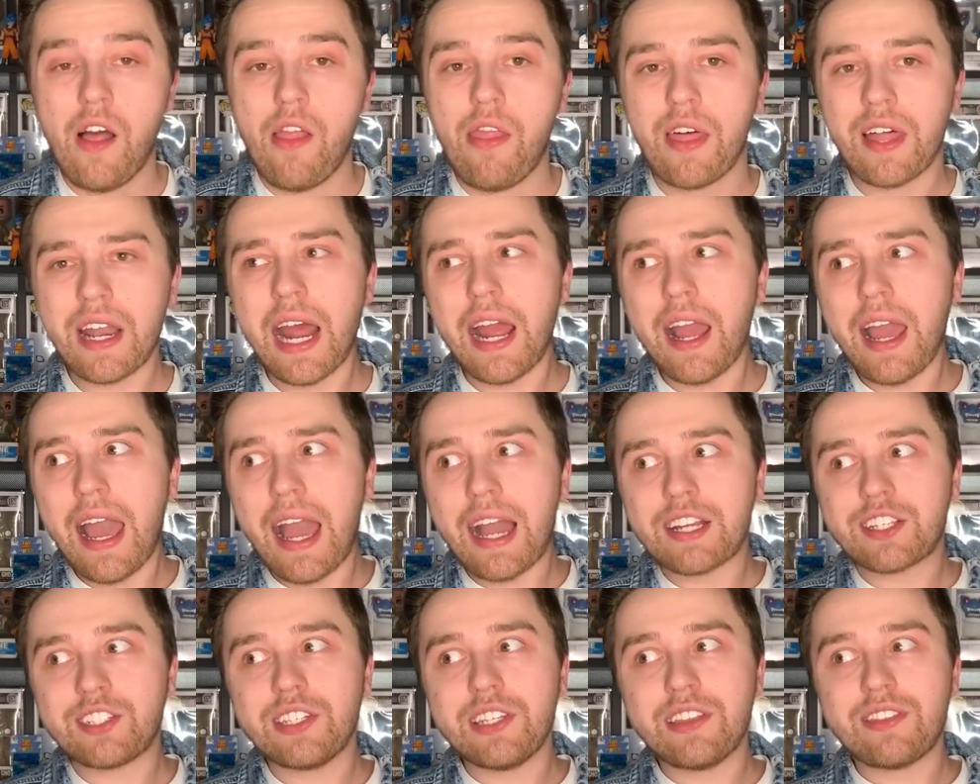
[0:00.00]
that I
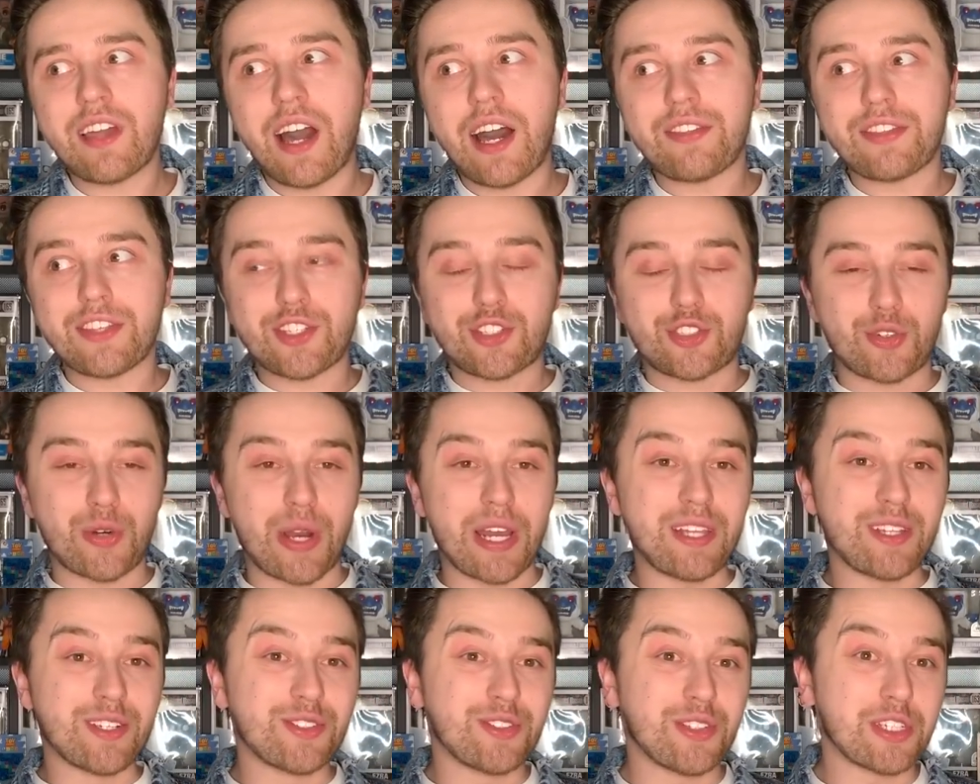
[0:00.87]
actually thought the
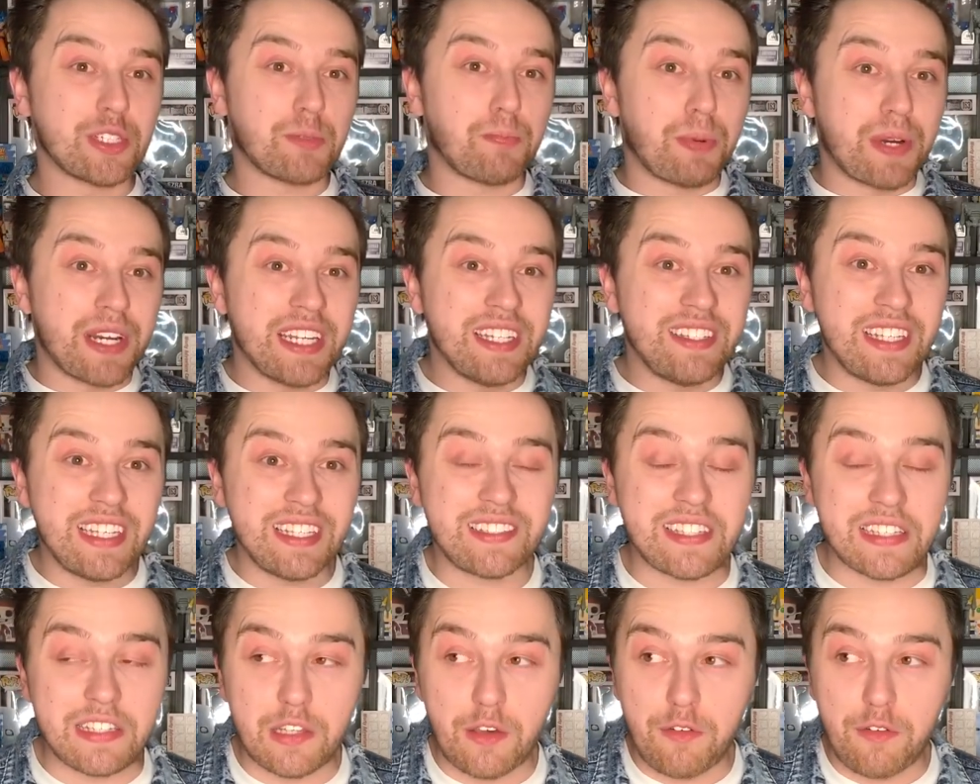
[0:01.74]
trailers looked pretty decent.